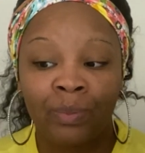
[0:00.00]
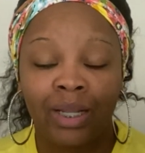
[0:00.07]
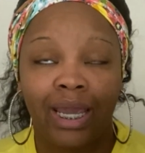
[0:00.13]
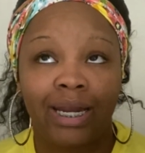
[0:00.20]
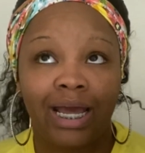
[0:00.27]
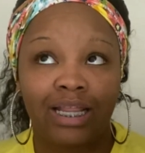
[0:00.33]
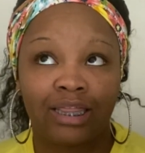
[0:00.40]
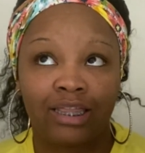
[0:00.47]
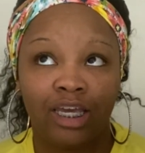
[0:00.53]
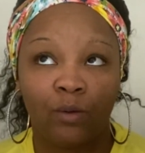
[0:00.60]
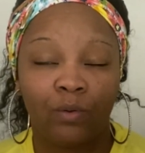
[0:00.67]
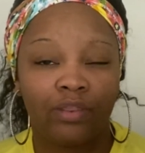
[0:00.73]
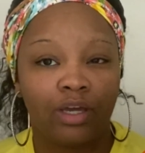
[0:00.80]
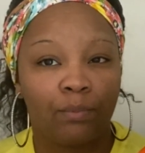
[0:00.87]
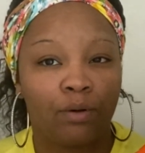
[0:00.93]
And I think
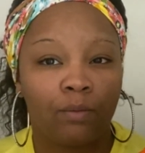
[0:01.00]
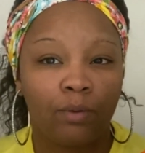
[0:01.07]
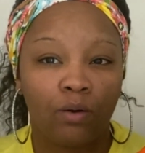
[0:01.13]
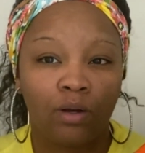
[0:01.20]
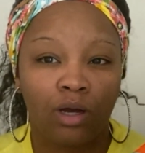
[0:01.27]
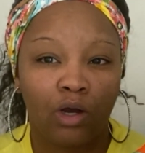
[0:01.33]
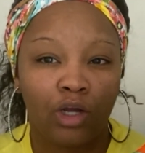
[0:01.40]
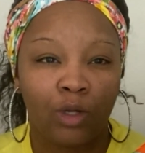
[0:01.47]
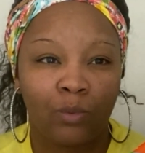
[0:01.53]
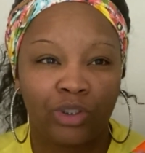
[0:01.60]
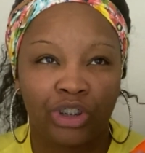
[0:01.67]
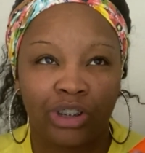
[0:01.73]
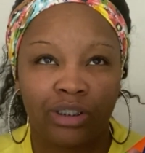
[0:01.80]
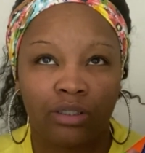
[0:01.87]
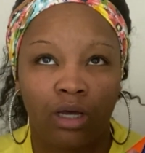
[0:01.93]
with that promo code, it was
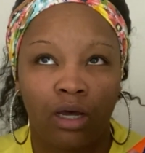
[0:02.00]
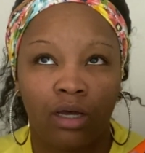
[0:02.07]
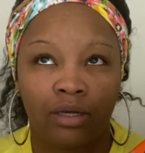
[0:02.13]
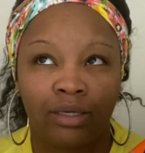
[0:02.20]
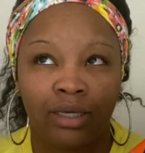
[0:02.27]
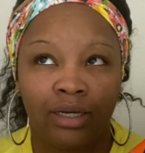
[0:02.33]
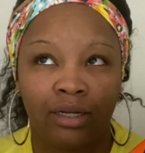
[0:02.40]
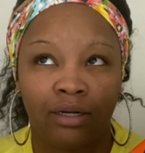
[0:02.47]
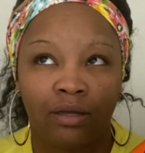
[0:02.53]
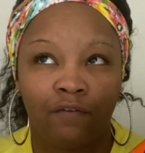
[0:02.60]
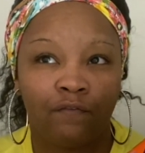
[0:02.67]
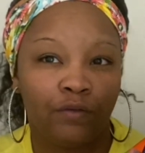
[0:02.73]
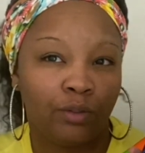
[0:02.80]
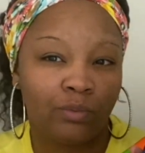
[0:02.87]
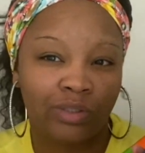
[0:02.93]
just getting a
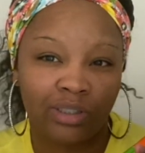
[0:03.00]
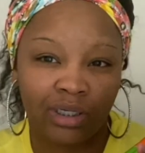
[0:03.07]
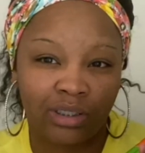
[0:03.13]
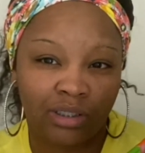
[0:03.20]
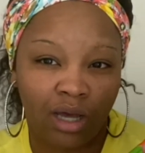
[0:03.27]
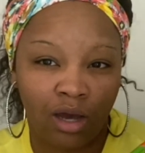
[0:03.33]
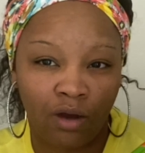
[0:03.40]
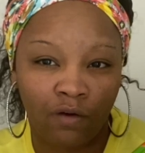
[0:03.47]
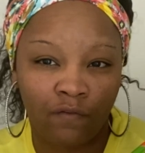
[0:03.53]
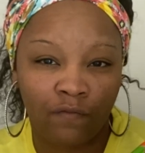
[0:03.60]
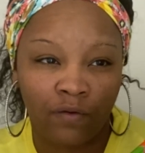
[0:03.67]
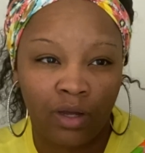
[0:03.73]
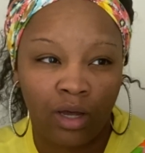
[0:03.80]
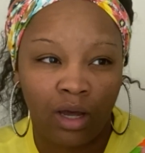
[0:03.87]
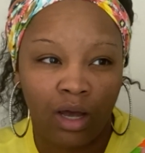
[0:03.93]
few cents off
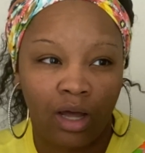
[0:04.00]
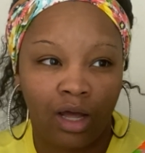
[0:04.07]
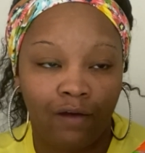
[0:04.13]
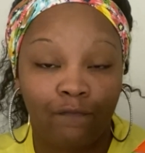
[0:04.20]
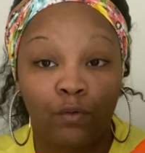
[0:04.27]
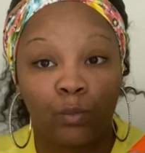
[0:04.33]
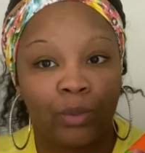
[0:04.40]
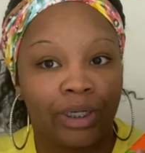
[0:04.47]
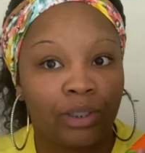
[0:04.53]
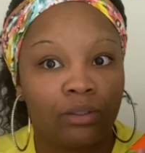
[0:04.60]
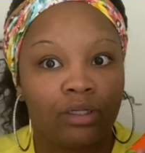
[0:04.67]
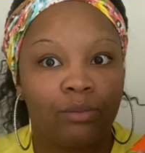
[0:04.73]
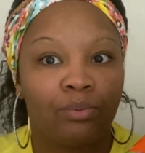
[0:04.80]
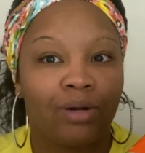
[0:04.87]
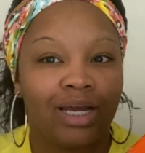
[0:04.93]
for
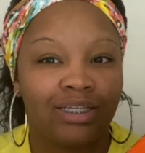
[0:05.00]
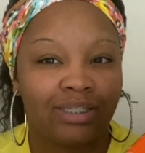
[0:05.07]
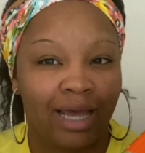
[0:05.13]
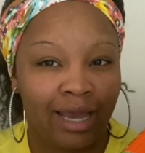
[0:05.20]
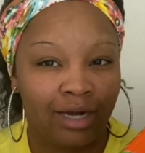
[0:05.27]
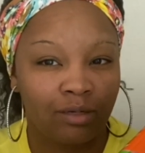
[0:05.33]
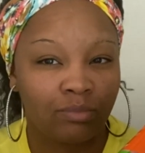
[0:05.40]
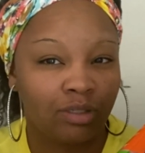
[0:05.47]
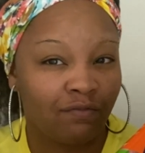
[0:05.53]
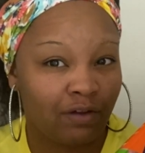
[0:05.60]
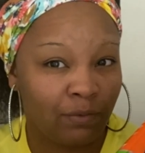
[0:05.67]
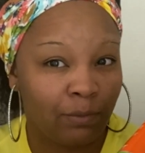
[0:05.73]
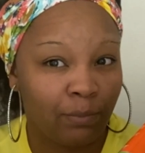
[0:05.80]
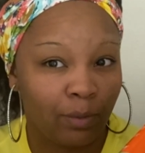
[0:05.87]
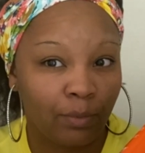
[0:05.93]
regularly priced items, if I
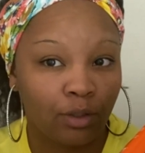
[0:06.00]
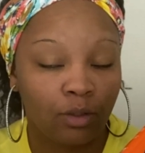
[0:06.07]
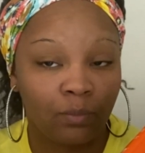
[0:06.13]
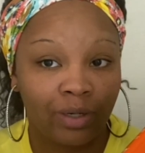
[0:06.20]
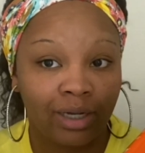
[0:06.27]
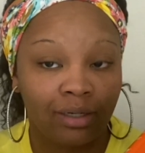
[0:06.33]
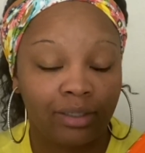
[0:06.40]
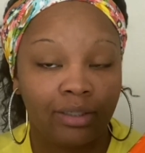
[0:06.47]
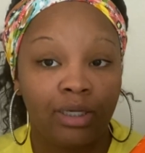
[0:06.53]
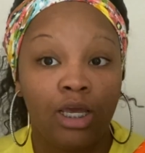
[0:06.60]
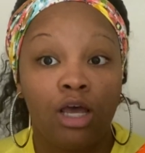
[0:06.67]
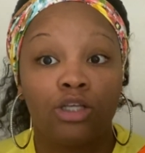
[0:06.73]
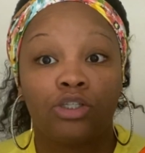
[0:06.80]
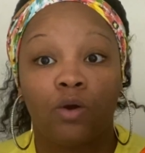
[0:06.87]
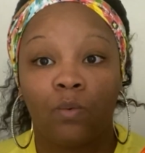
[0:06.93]
remember correctly.
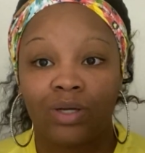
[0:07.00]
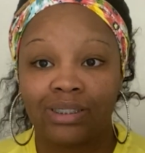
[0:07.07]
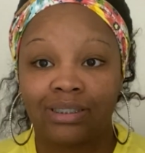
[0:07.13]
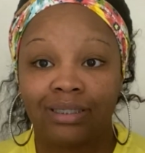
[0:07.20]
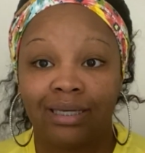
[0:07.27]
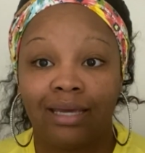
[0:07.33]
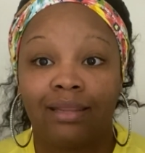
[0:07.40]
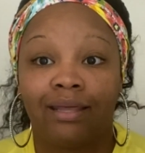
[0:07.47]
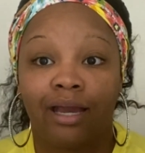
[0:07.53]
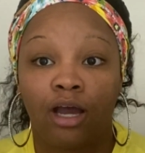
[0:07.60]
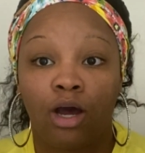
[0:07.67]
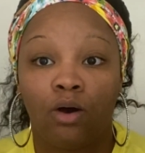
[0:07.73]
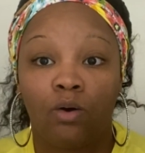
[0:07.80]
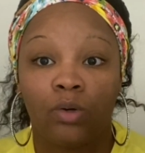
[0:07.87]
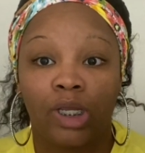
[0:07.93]
So once again, that
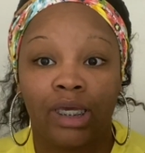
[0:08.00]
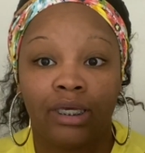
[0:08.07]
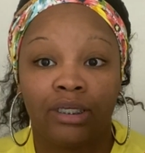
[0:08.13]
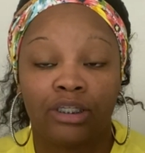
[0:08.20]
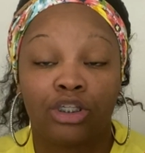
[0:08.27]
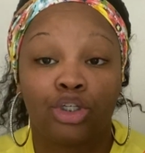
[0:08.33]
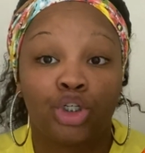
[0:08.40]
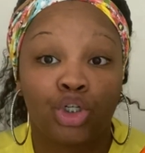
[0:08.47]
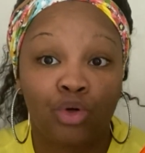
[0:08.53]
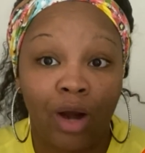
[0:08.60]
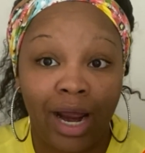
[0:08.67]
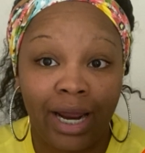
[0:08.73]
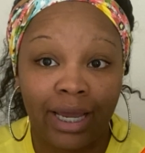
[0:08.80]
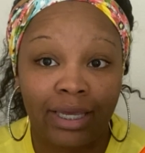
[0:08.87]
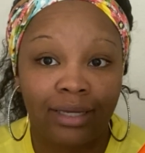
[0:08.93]
code is
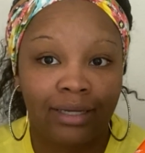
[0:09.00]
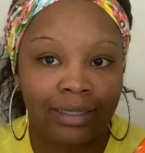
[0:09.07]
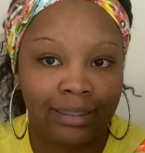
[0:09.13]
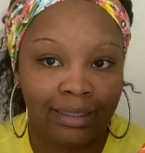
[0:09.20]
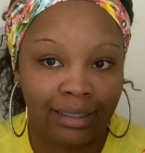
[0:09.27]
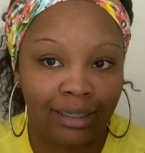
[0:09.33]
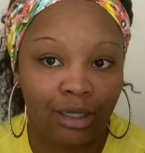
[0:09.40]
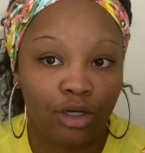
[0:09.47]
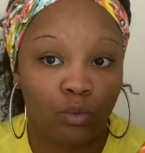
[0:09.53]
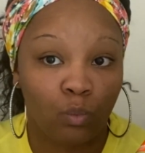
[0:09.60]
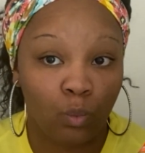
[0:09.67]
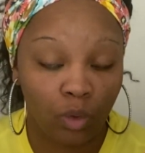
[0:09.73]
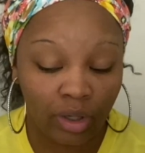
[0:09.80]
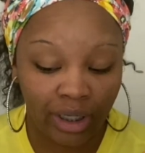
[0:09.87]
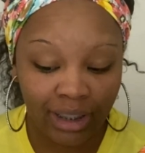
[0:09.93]
try again
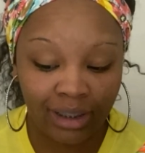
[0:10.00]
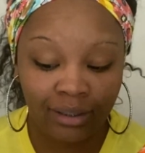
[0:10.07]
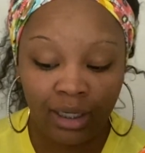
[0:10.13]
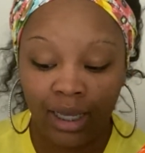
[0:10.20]
1.